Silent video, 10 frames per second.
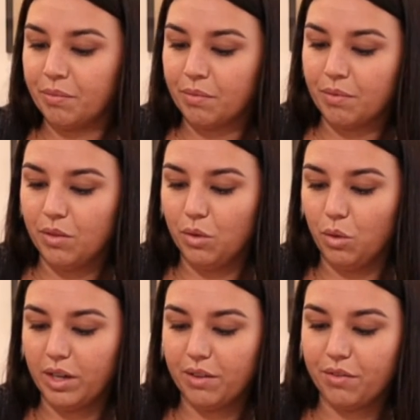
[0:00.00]
Or
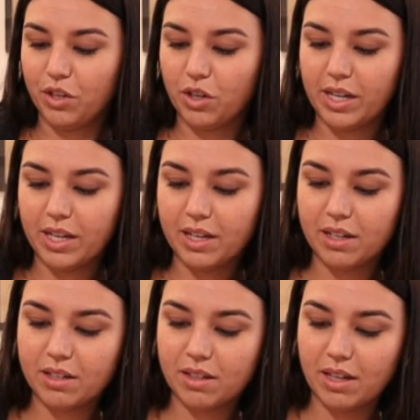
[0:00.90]
if your ink,
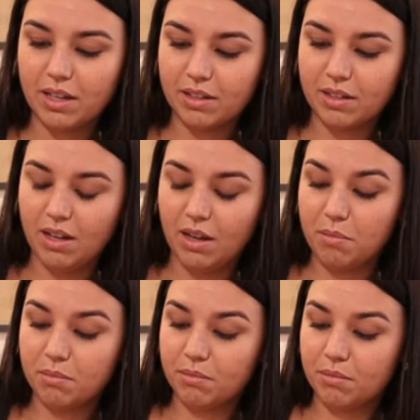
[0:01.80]
I
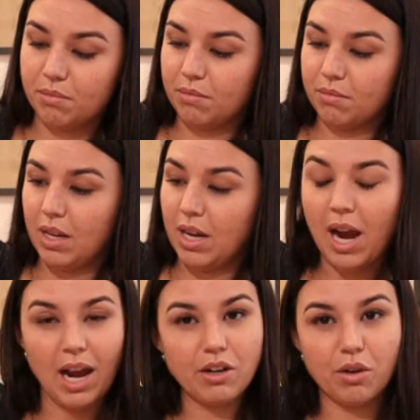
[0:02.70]

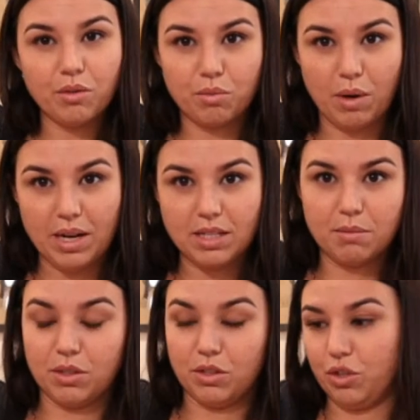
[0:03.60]
don't know, the red seemed to
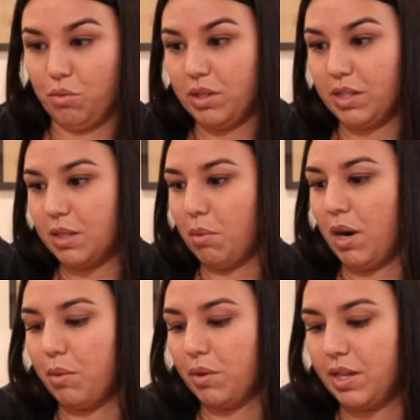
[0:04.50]
just really spread where
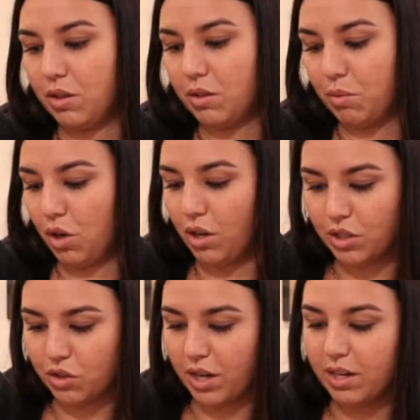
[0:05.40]
the yellow is more
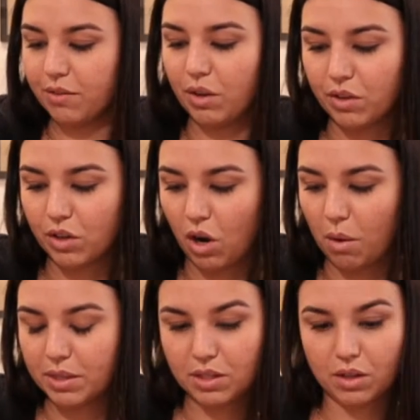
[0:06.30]
concentrated. If you have any
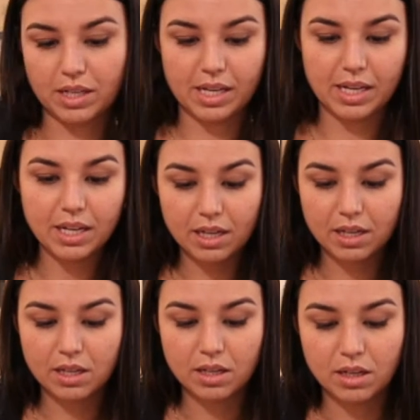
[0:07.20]
comments on the ink.
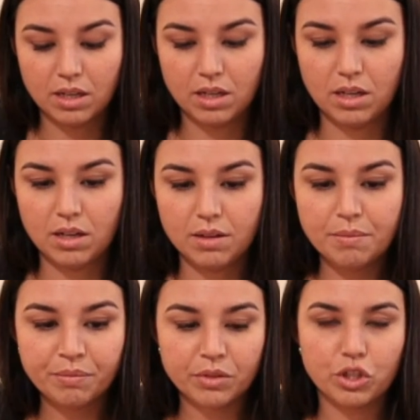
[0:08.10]

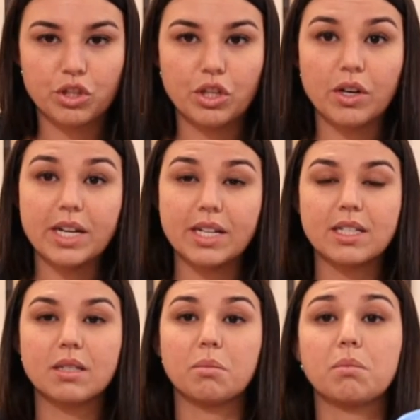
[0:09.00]
There
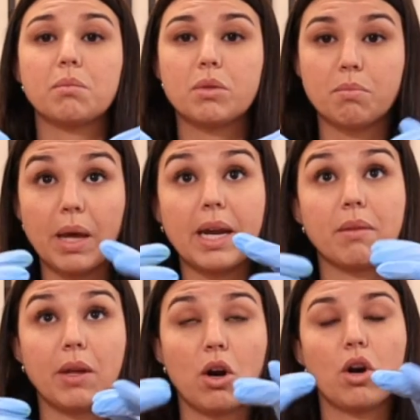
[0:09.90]

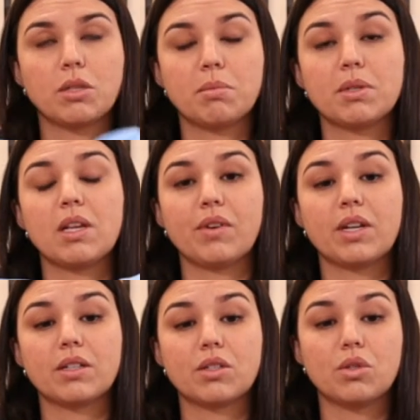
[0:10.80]
are specific
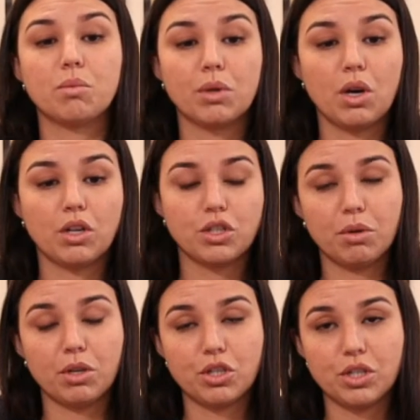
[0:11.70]
suminogashi
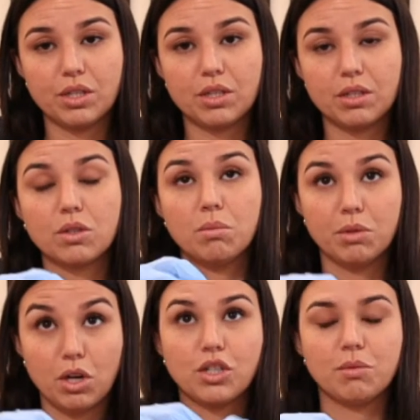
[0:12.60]

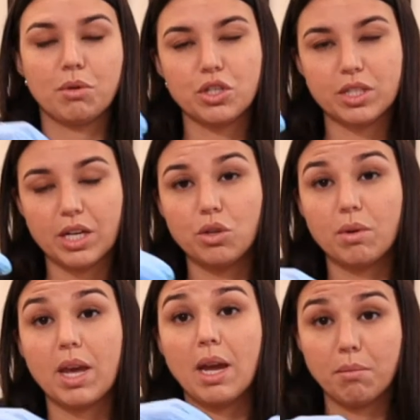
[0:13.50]
brushes that you
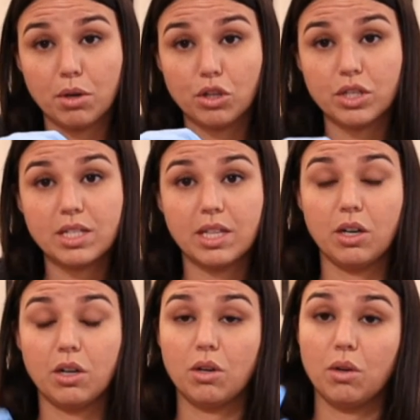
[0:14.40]
can purchase.
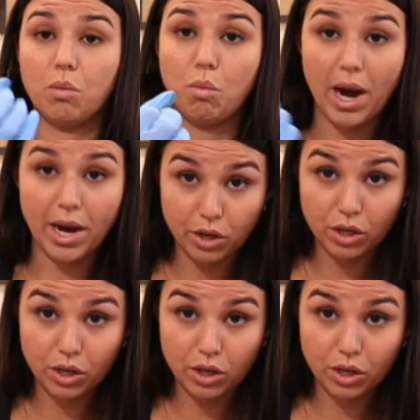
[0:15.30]
They're wider